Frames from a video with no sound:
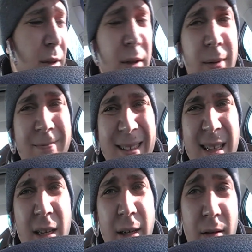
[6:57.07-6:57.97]
It's a
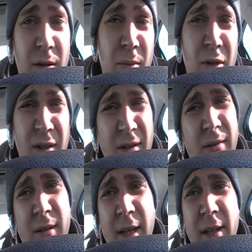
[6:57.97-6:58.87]
little high to smoke because
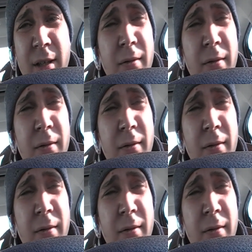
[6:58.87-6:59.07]
standing